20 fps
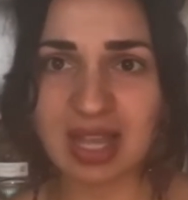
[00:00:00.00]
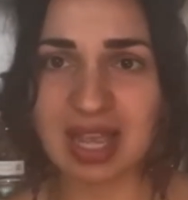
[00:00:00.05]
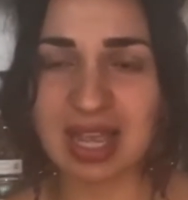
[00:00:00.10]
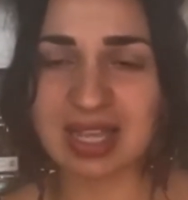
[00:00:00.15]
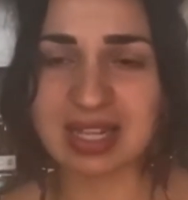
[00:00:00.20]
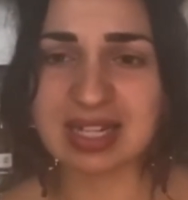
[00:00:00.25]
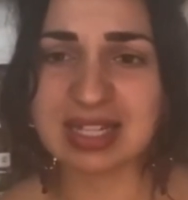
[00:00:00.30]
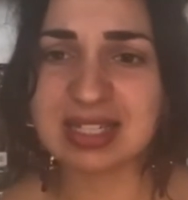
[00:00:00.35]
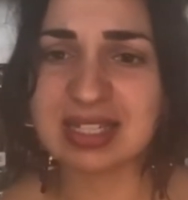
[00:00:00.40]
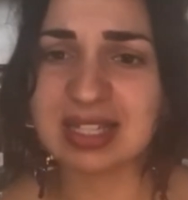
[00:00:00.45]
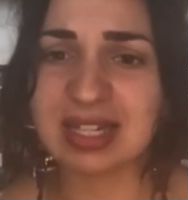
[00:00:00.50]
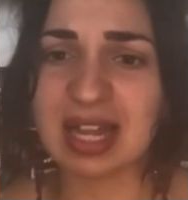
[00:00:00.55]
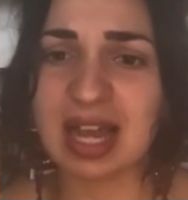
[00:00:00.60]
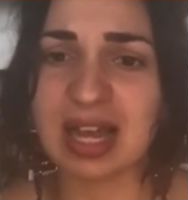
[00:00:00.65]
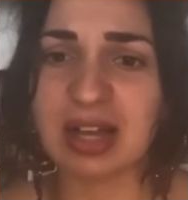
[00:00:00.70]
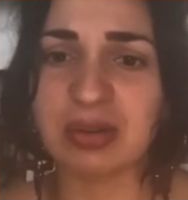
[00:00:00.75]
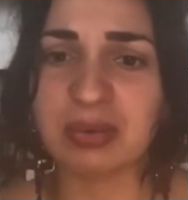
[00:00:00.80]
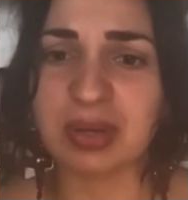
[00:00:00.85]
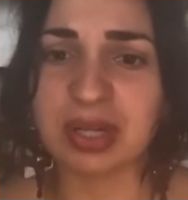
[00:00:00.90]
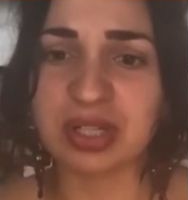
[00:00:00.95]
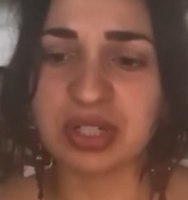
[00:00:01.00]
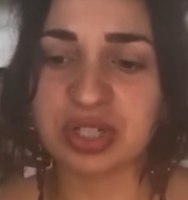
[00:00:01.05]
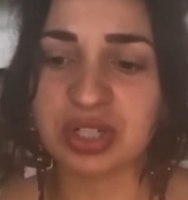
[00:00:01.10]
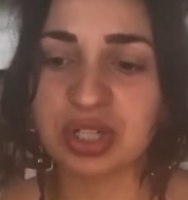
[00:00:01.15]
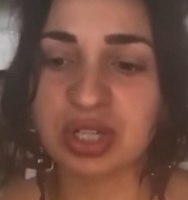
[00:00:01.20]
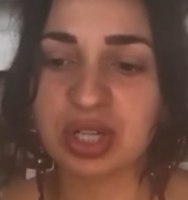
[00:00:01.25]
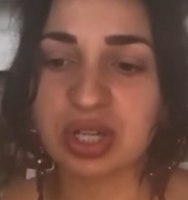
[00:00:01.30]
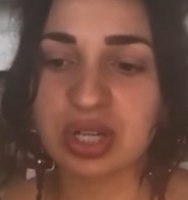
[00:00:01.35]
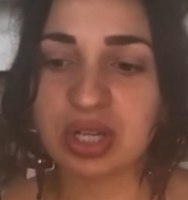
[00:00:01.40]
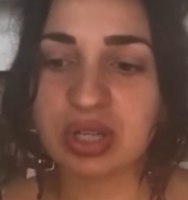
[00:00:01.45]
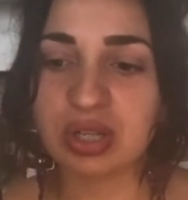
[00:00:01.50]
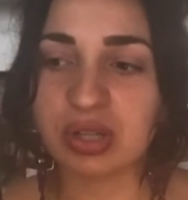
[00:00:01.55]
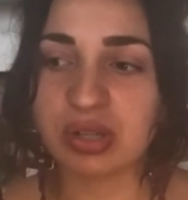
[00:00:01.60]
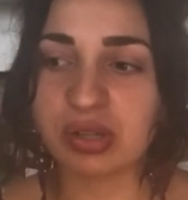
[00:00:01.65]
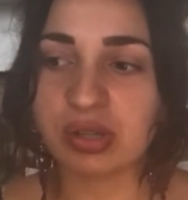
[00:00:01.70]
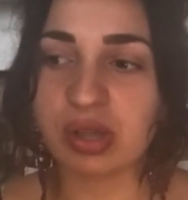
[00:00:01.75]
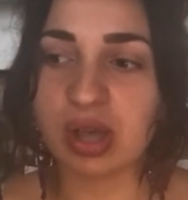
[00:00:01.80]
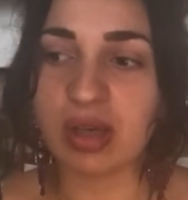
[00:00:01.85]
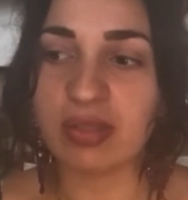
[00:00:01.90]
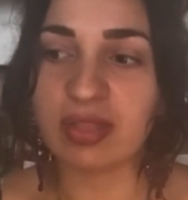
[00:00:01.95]
and it's the language
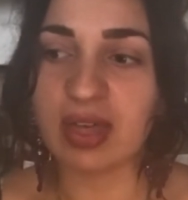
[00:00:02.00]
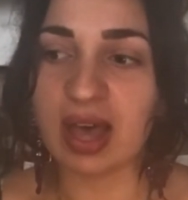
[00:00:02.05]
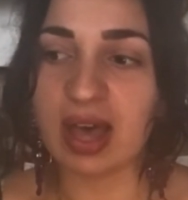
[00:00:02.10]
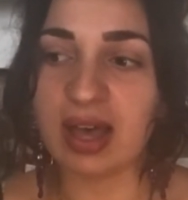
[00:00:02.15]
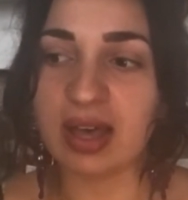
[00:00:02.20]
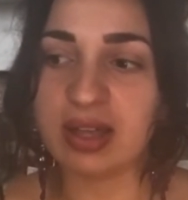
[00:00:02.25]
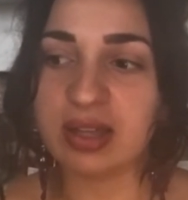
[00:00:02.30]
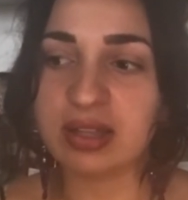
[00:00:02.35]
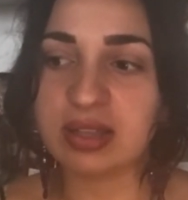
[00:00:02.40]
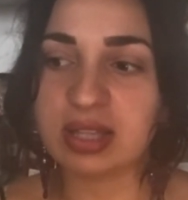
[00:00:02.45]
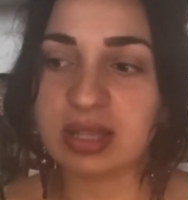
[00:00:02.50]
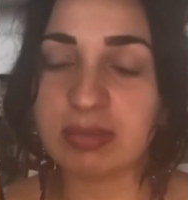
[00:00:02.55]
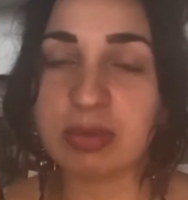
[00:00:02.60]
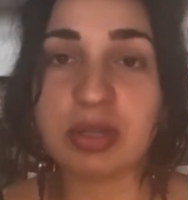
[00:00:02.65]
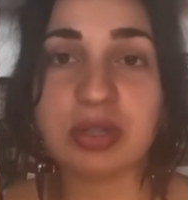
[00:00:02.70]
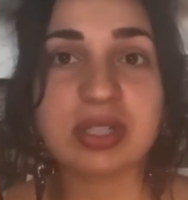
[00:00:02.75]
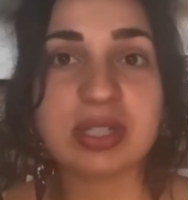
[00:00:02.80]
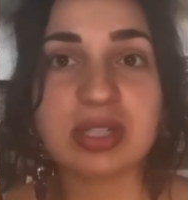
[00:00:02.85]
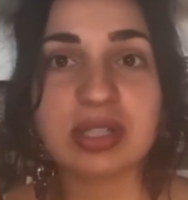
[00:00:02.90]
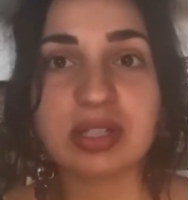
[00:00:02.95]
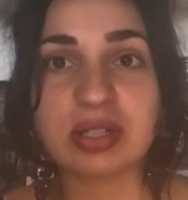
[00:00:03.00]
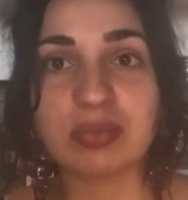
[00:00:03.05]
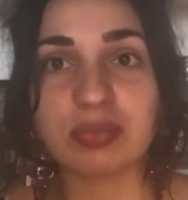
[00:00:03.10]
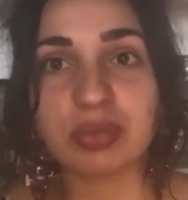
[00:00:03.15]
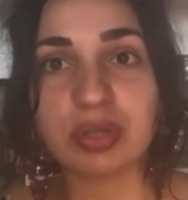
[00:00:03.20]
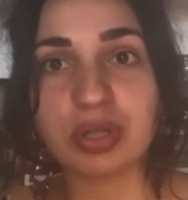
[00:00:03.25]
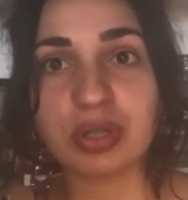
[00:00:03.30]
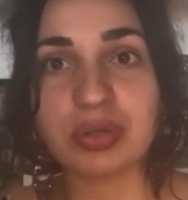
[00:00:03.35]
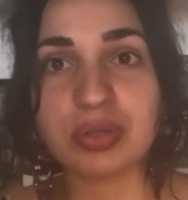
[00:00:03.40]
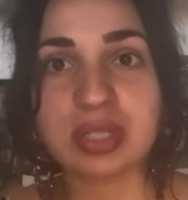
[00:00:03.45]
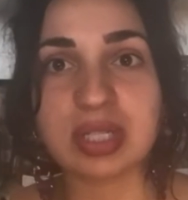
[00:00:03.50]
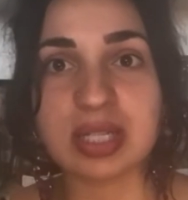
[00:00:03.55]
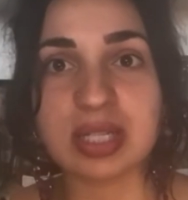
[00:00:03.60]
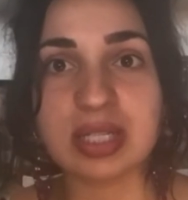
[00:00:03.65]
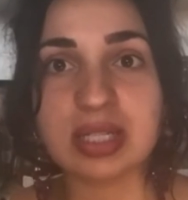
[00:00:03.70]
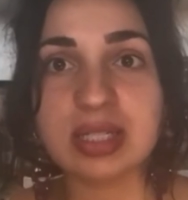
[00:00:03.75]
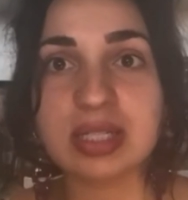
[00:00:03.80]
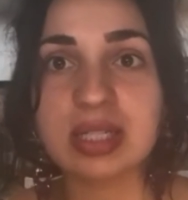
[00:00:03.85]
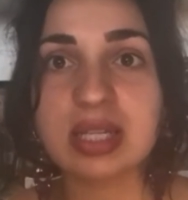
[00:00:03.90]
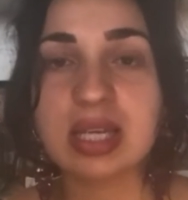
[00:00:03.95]
that the immune system
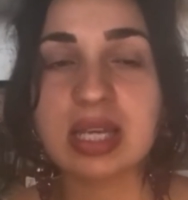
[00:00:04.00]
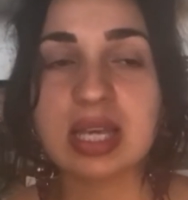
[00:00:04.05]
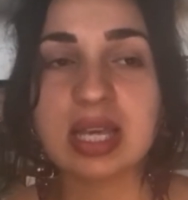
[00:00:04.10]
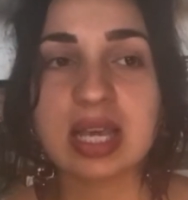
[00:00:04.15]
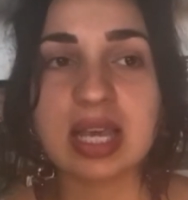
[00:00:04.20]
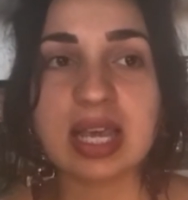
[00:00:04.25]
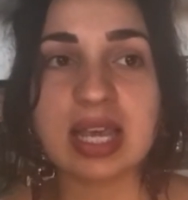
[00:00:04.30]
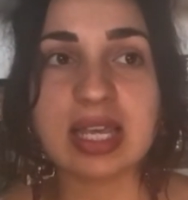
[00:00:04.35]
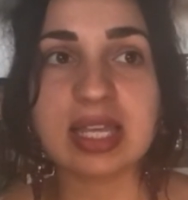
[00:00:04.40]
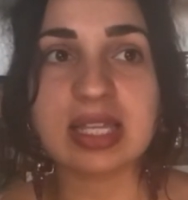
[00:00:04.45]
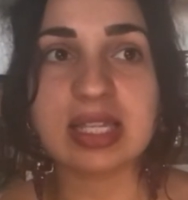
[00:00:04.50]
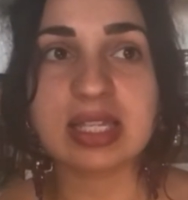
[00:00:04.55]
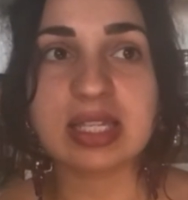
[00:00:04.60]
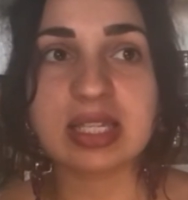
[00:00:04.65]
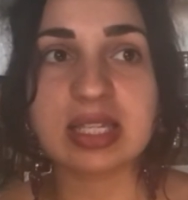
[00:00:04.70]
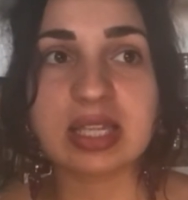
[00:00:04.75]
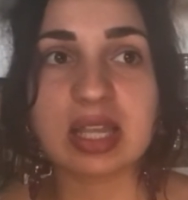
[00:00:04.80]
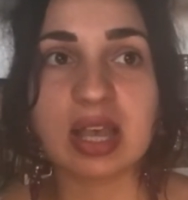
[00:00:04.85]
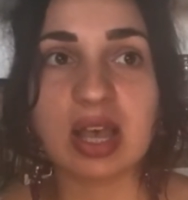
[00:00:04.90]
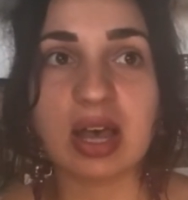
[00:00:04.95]
uses is